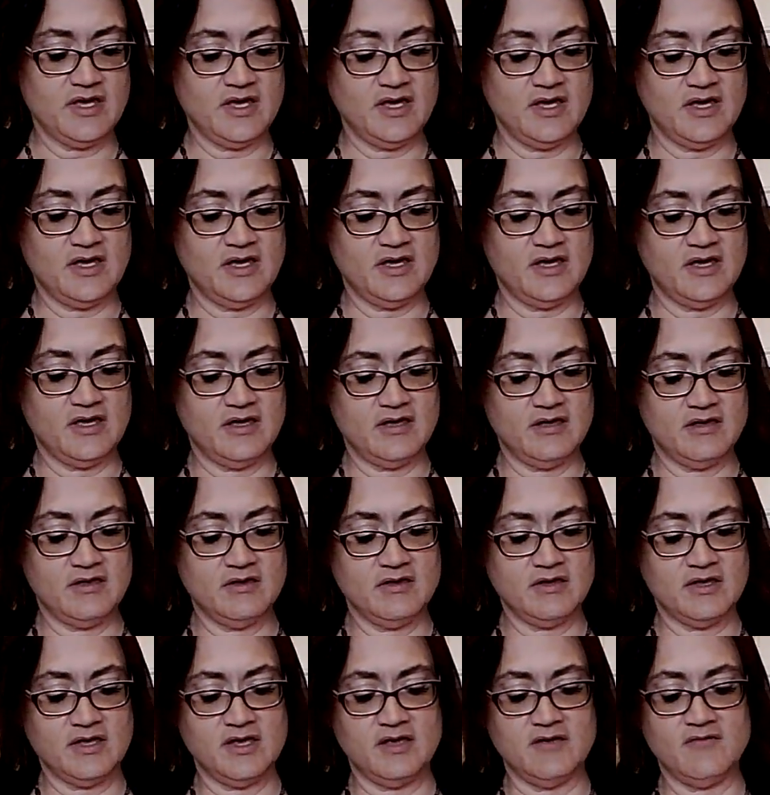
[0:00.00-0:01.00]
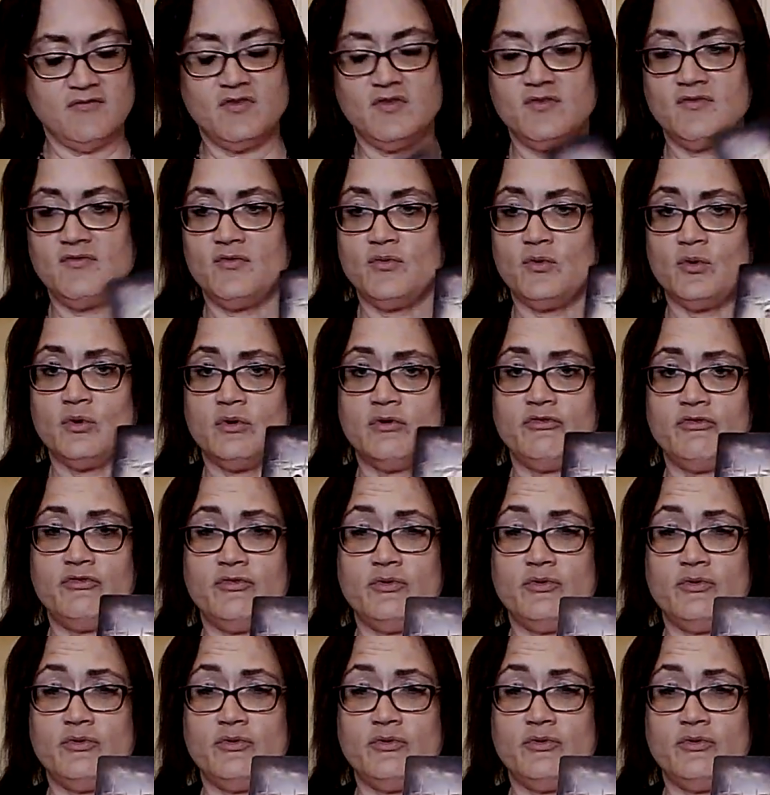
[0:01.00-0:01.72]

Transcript: I have the Four of